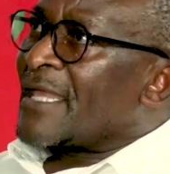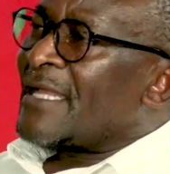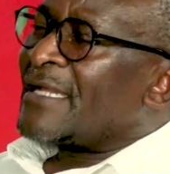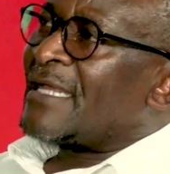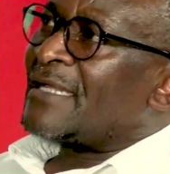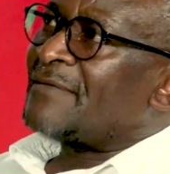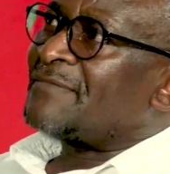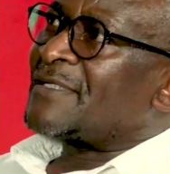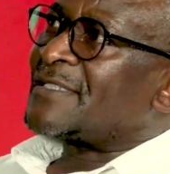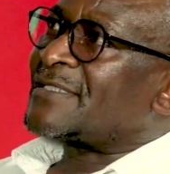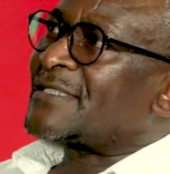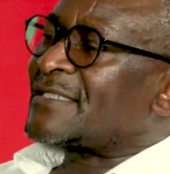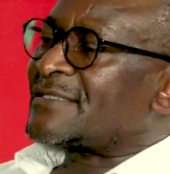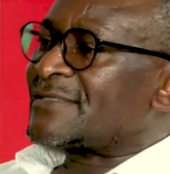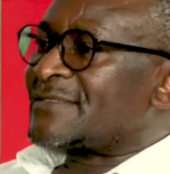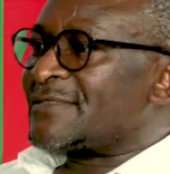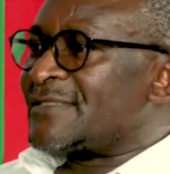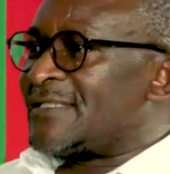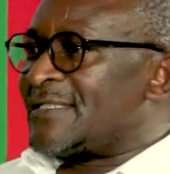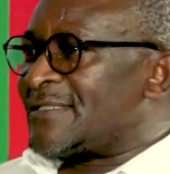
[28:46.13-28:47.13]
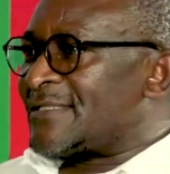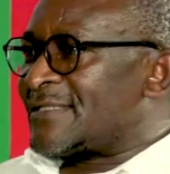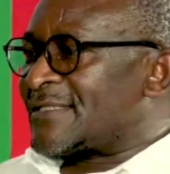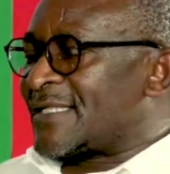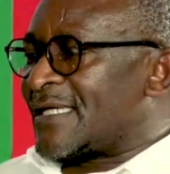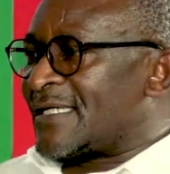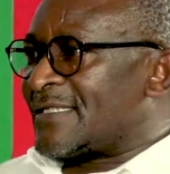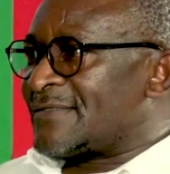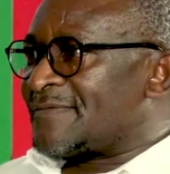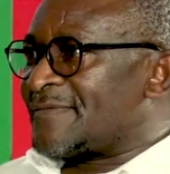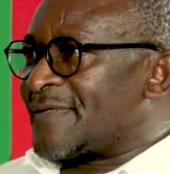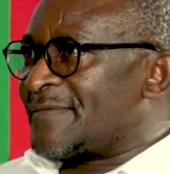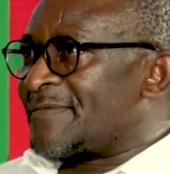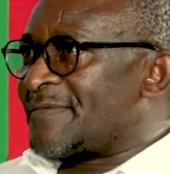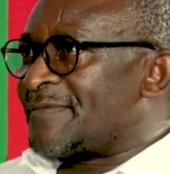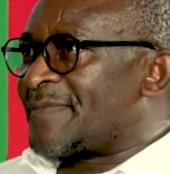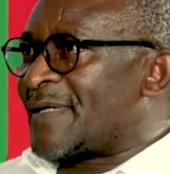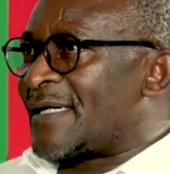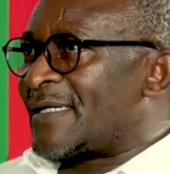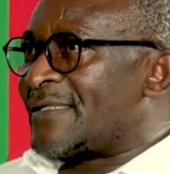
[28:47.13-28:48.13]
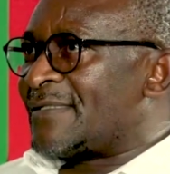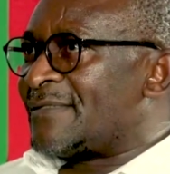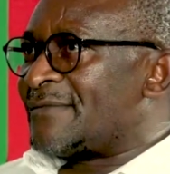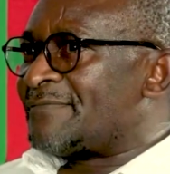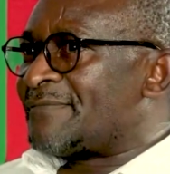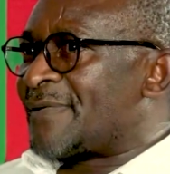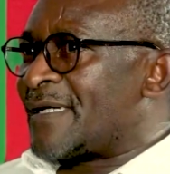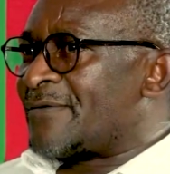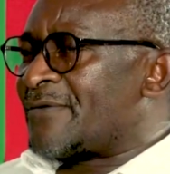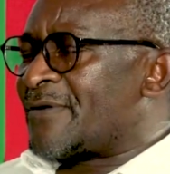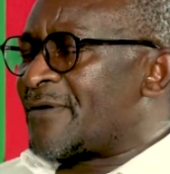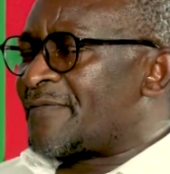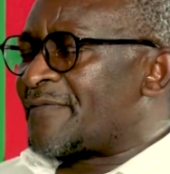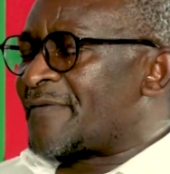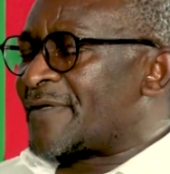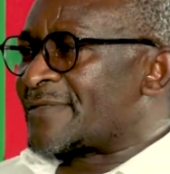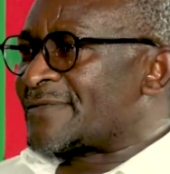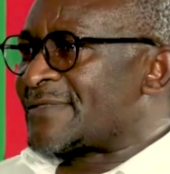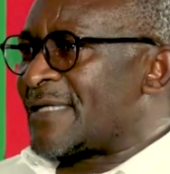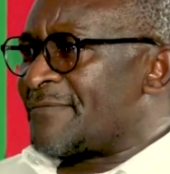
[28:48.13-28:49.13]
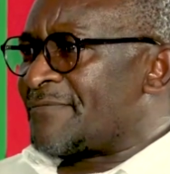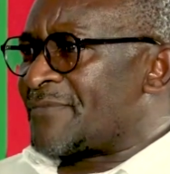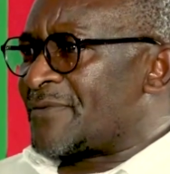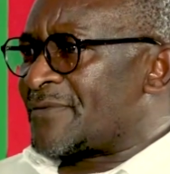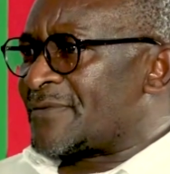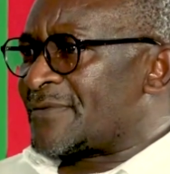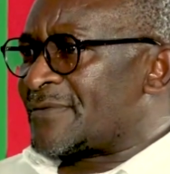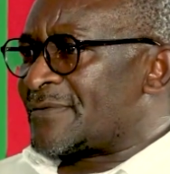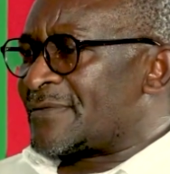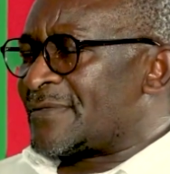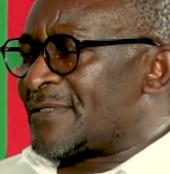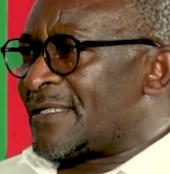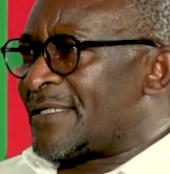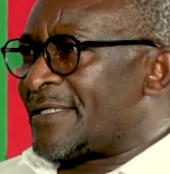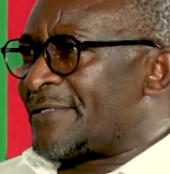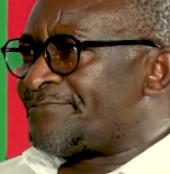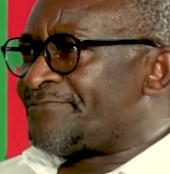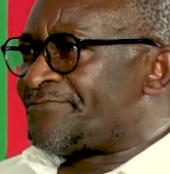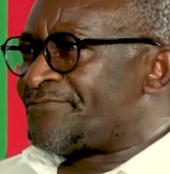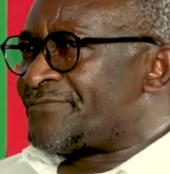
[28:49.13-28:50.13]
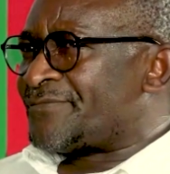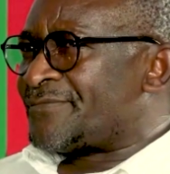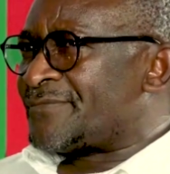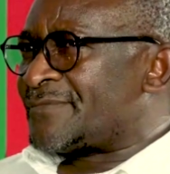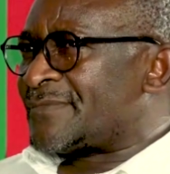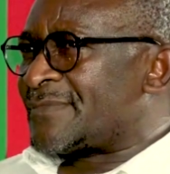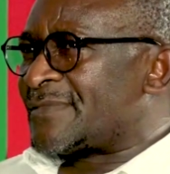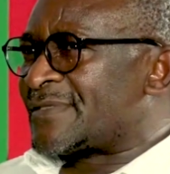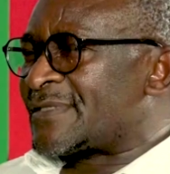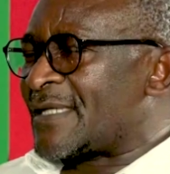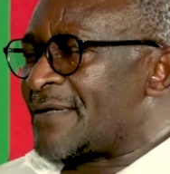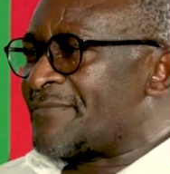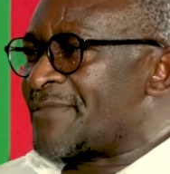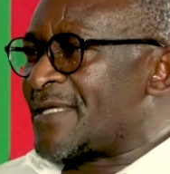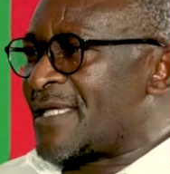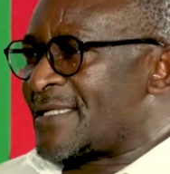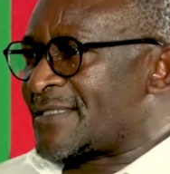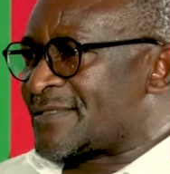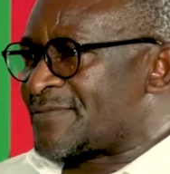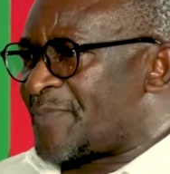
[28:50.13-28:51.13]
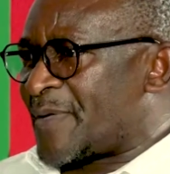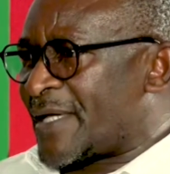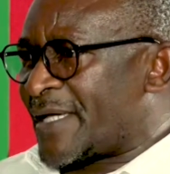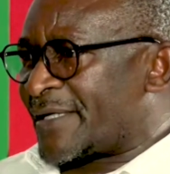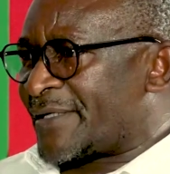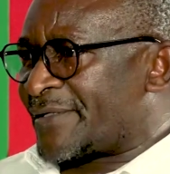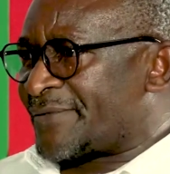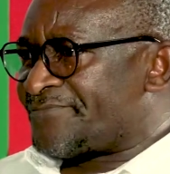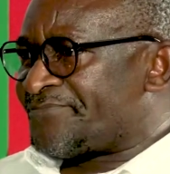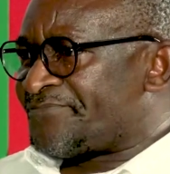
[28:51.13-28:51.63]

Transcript: Let me just indicate, maybe by way of example, some years back,